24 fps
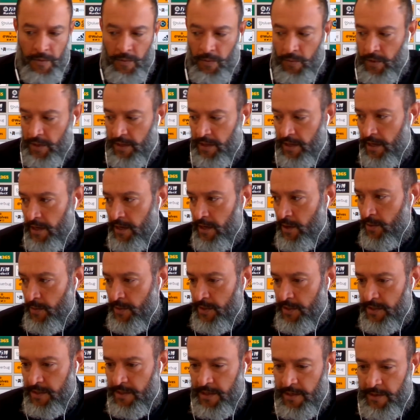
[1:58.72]
What I know
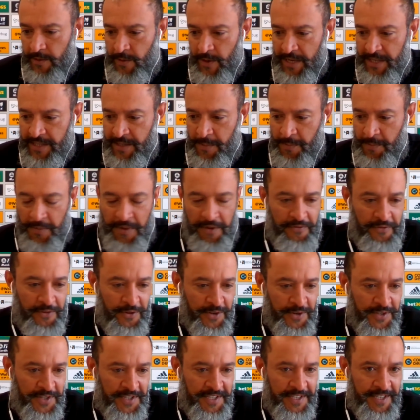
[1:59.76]
is the recipe for
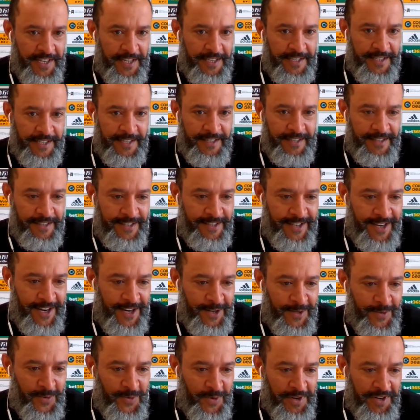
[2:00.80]
success. It's
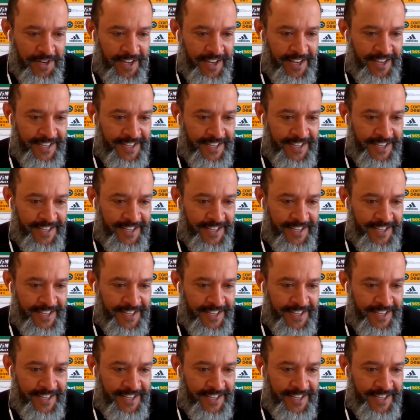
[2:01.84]
hard work and